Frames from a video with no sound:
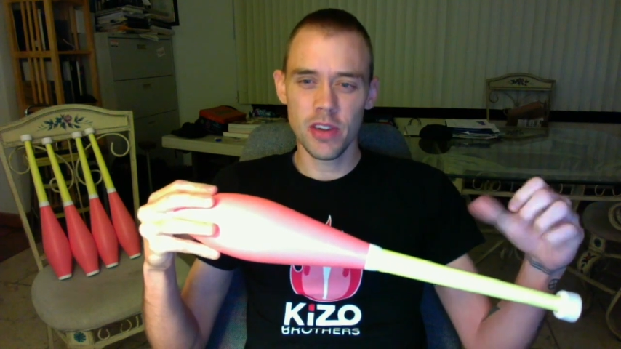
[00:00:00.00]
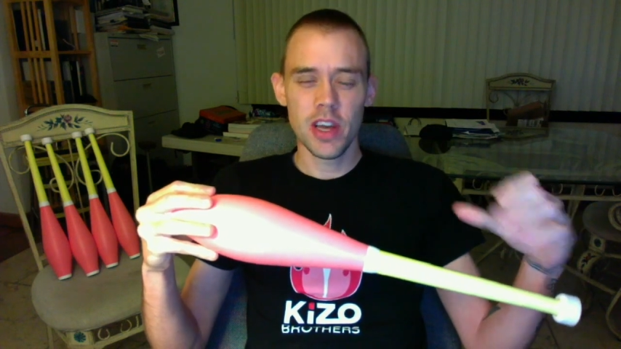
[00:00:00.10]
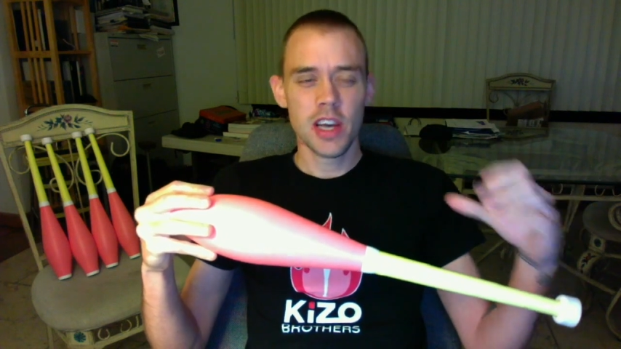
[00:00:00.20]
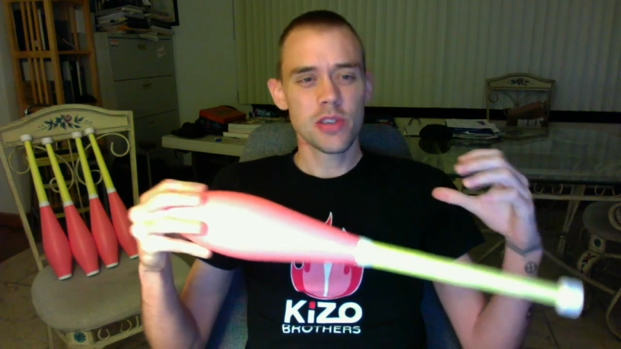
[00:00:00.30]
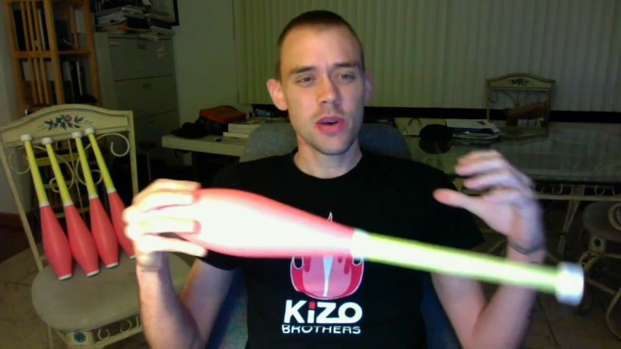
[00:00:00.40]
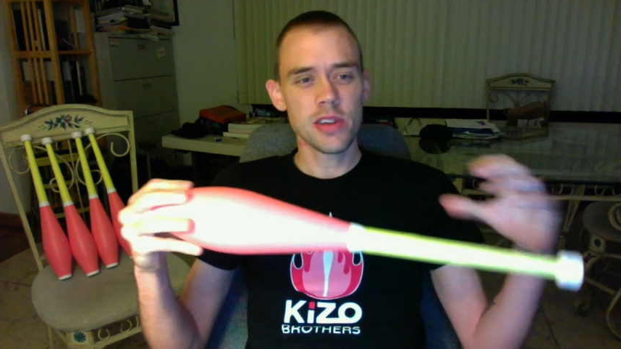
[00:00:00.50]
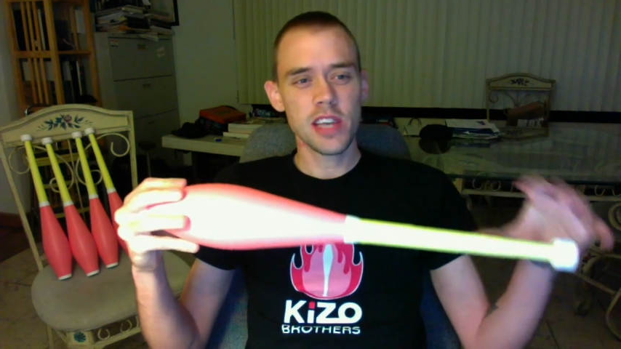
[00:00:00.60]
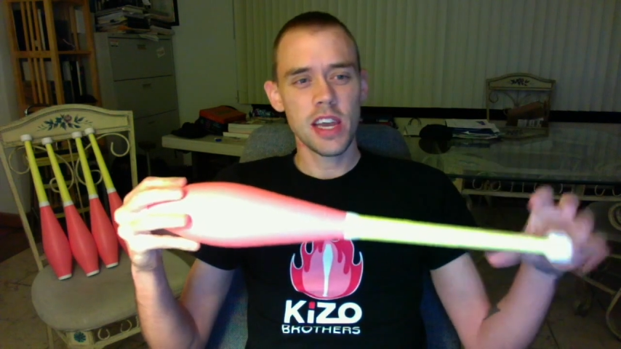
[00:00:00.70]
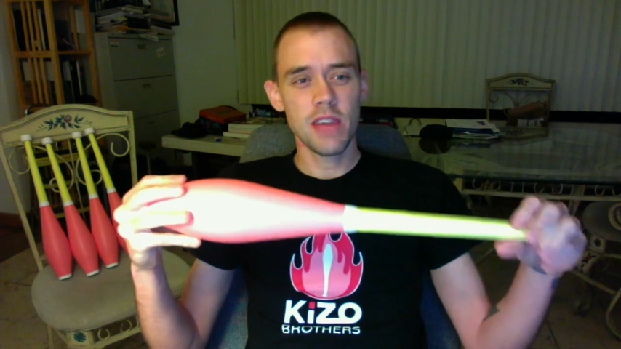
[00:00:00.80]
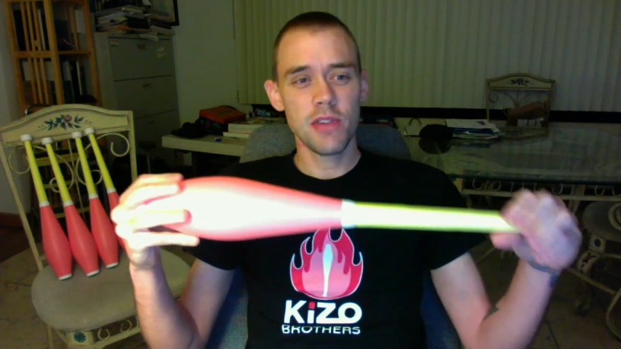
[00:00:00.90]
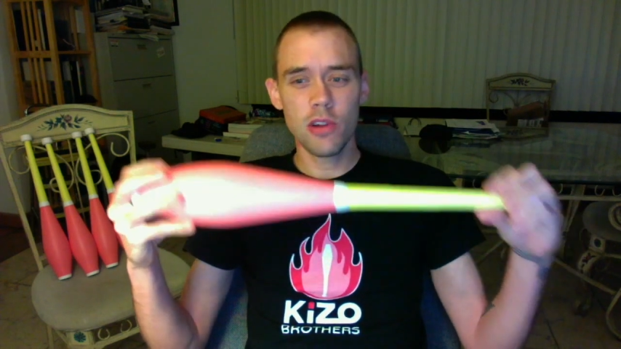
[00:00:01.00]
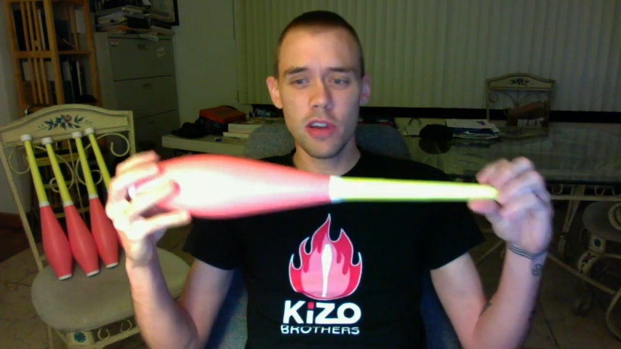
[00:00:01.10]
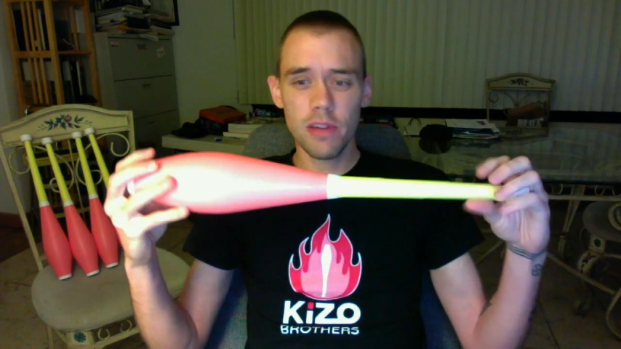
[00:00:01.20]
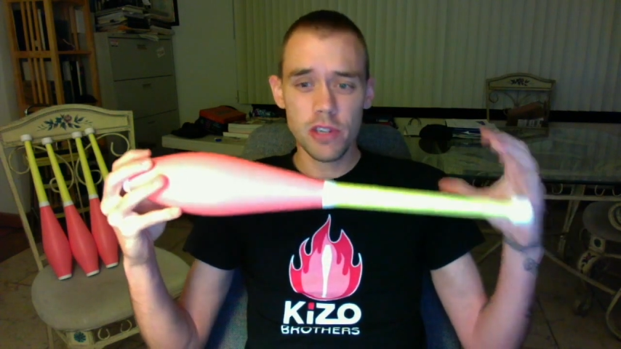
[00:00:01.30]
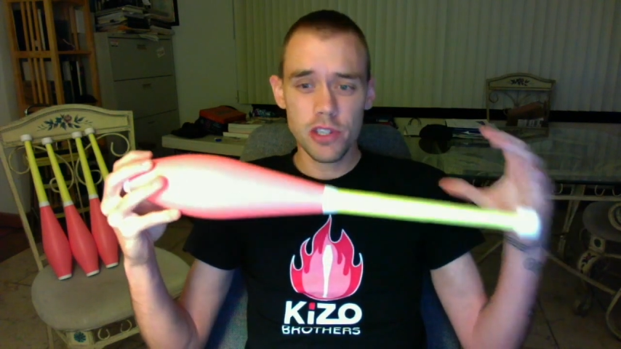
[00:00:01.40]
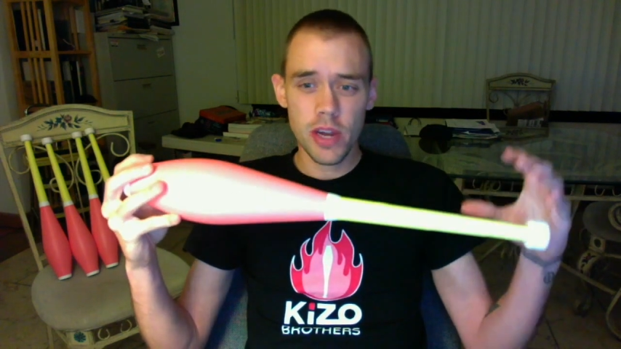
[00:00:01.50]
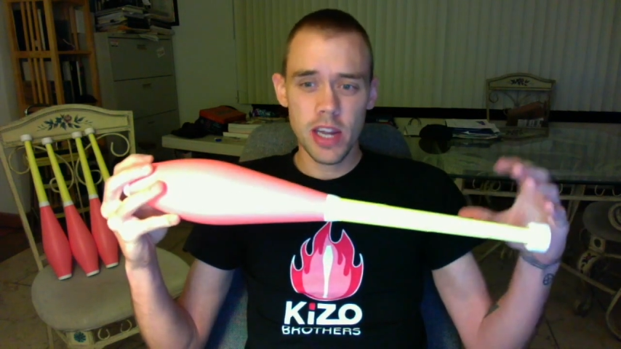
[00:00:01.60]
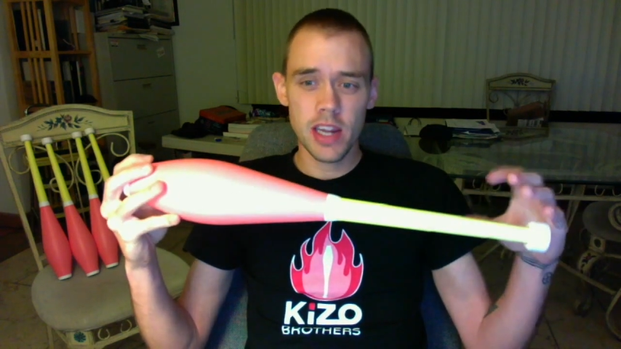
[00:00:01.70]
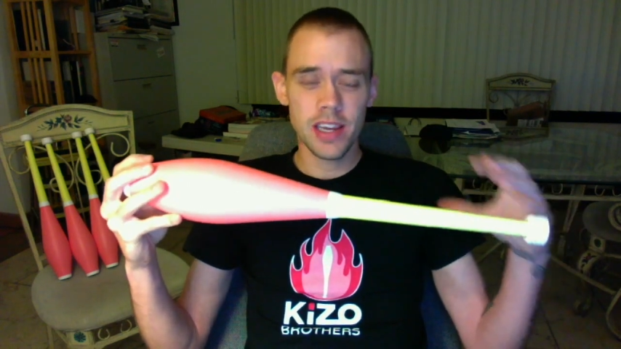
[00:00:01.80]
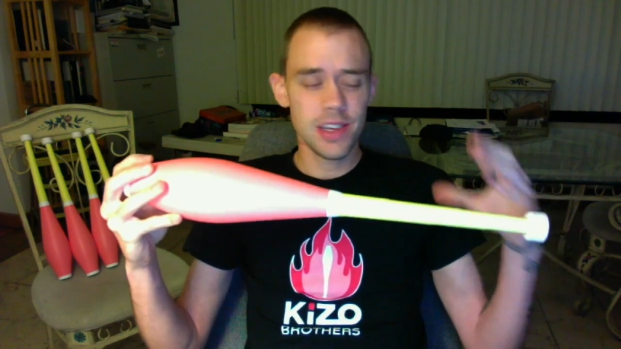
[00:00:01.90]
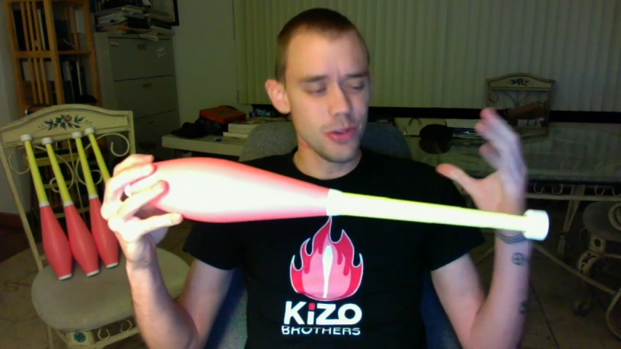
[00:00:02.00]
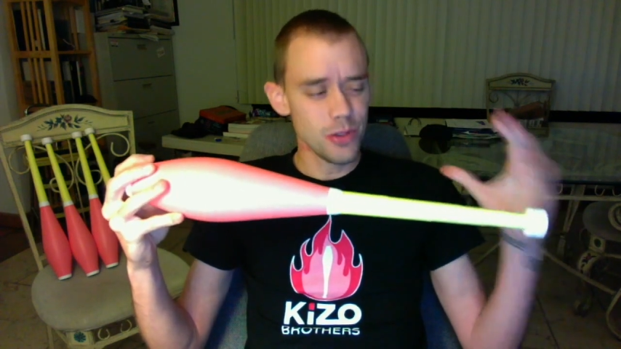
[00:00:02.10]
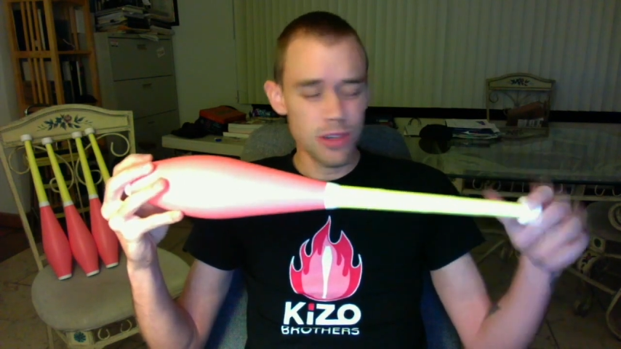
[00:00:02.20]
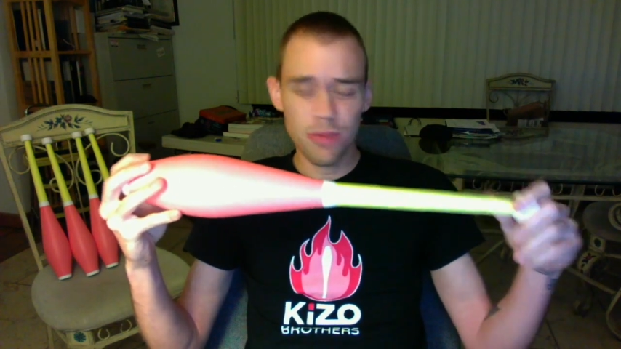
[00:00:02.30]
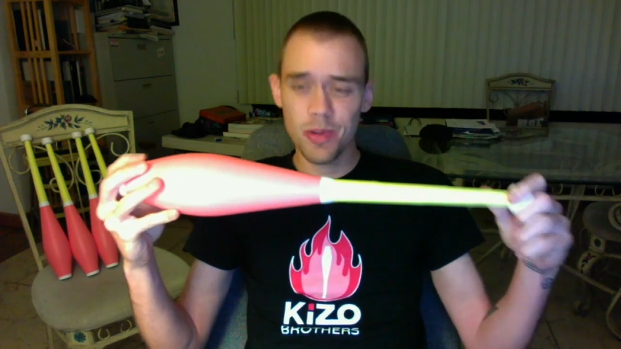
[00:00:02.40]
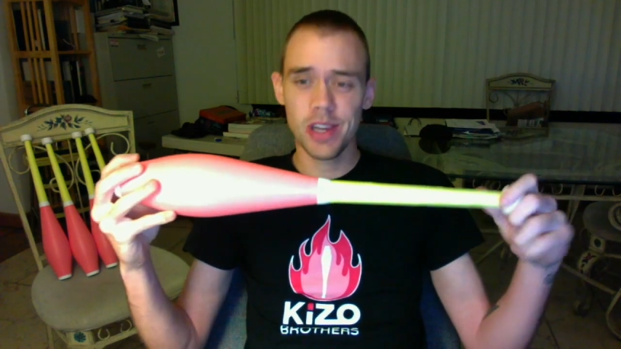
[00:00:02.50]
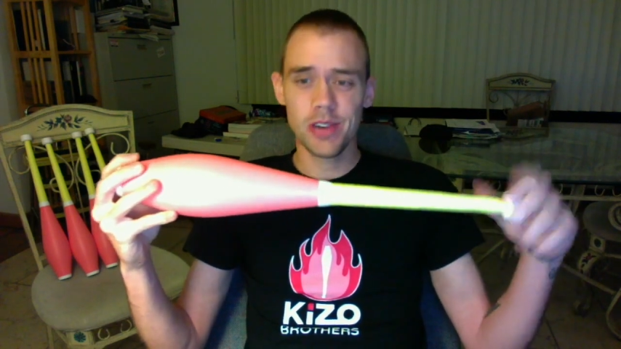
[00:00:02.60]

So I'd say if you're looking for training, YouTube videos,